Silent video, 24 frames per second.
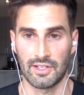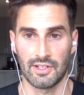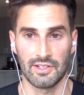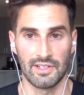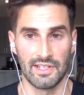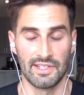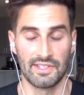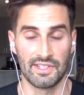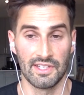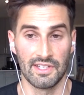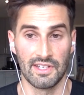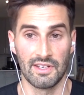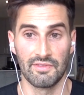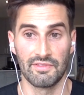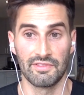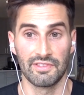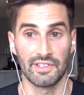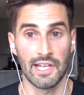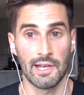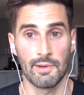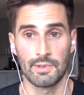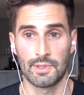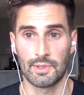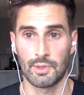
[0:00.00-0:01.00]
It's an
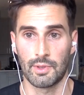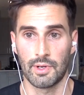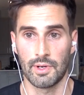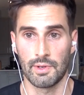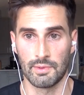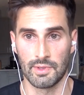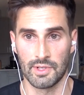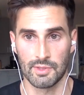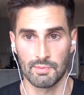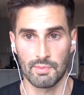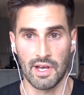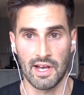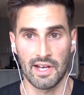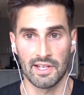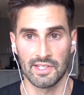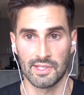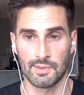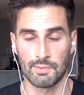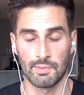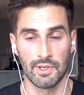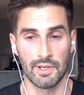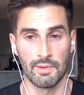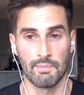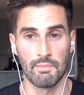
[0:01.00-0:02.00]
inflammatory response,
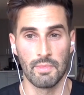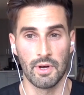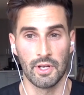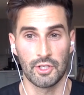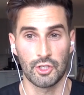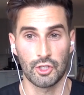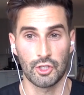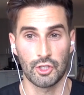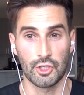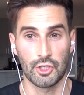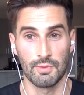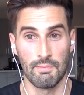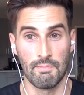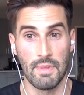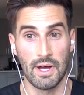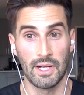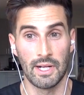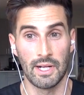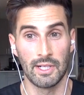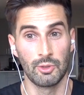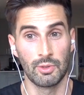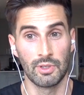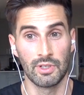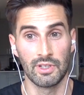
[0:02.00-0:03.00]
but a much
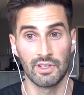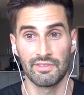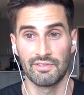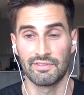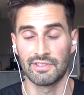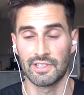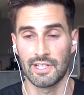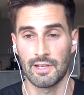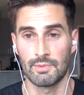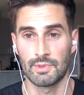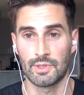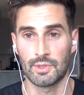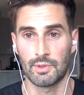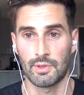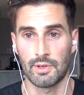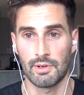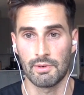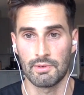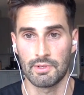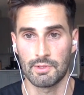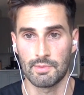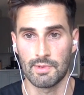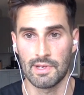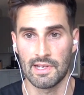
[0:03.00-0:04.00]
mellower inflammatory
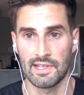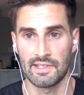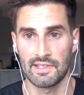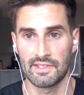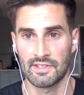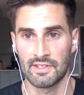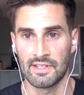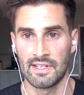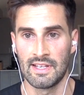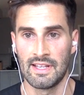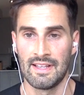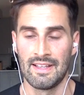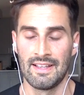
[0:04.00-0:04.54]
response.